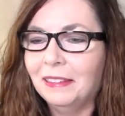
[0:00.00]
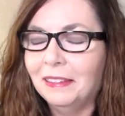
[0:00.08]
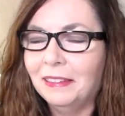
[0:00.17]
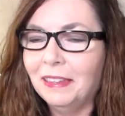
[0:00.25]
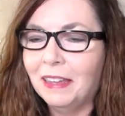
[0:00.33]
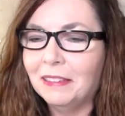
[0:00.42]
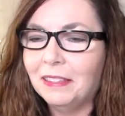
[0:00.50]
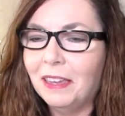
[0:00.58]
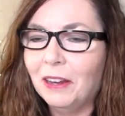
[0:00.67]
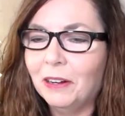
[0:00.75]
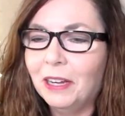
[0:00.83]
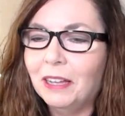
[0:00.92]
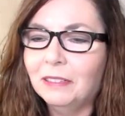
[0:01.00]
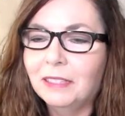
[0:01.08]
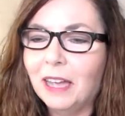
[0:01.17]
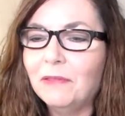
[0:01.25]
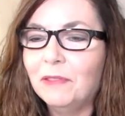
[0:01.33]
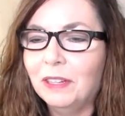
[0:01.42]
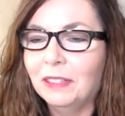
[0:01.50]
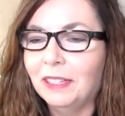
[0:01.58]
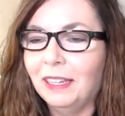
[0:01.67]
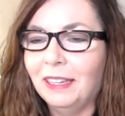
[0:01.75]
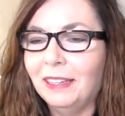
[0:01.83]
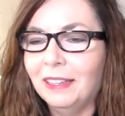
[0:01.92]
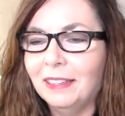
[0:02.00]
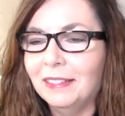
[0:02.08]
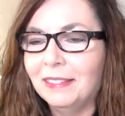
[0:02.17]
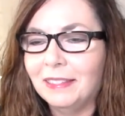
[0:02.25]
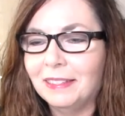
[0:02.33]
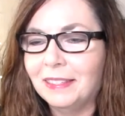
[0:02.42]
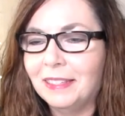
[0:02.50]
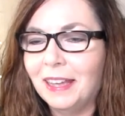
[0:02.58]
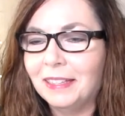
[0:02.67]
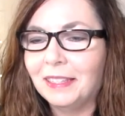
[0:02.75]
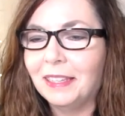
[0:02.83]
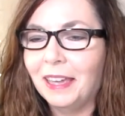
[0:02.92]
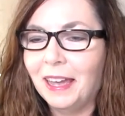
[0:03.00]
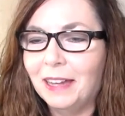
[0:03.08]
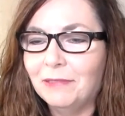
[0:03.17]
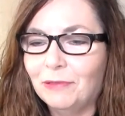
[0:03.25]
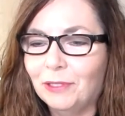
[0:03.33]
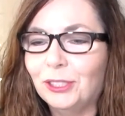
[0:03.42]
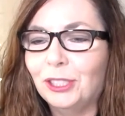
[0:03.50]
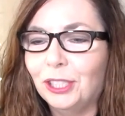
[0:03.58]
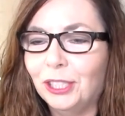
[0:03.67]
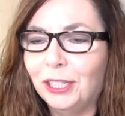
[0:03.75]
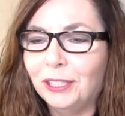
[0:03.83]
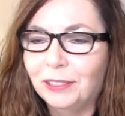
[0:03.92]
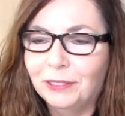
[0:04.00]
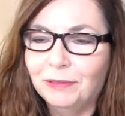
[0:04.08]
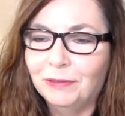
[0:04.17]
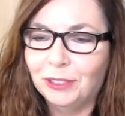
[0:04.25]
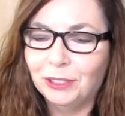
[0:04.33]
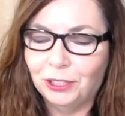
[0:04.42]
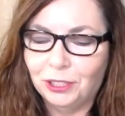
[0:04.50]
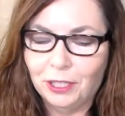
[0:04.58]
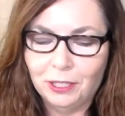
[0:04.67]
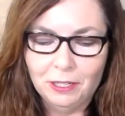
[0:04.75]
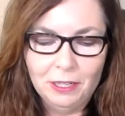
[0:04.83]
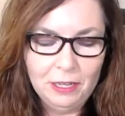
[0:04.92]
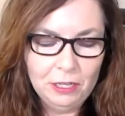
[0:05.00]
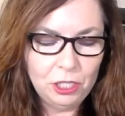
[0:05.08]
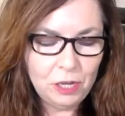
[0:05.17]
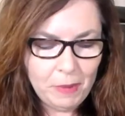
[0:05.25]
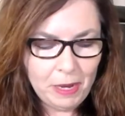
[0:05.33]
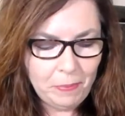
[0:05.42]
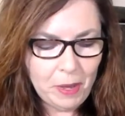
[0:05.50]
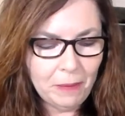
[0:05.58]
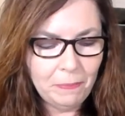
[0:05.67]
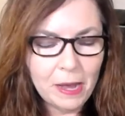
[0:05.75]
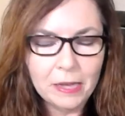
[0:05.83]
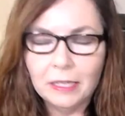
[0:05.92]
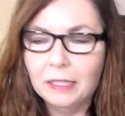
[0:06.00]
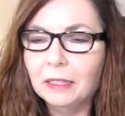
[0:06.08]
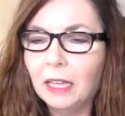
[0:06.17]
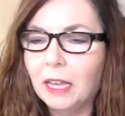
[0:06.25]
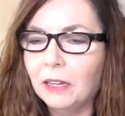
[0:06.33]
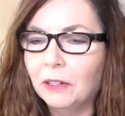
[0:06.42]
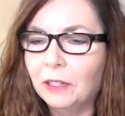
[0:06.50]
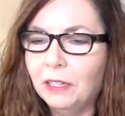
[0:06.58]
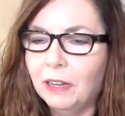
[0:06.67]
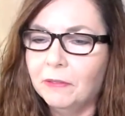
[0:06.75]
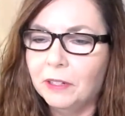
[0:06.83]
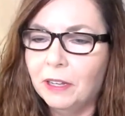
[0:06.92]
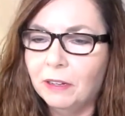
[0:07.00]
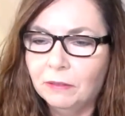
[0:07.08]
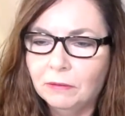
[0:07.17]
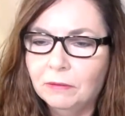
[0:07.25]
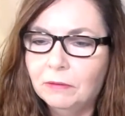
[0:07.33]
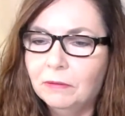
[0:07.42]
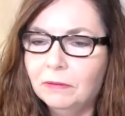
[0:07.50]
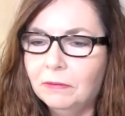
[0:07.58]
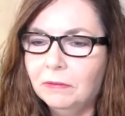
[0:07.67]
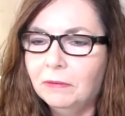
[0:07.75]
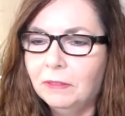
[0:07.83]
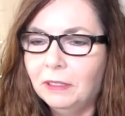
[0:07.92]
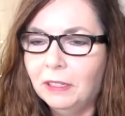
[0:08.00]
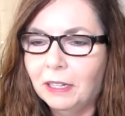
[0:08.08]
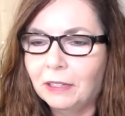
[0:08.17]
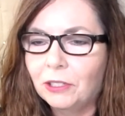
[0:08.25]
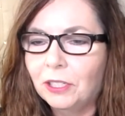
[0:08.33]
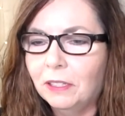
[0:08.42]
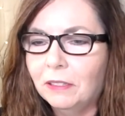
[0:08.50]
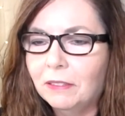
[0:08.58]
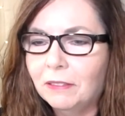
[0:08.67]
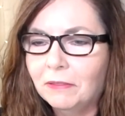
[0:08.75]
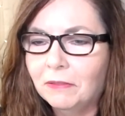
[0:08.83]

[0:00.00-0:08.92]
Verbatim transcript: Yes, Ariel definitely is a sassy cat for sure. For sure. She might pop back in later. You never know. You know how she is.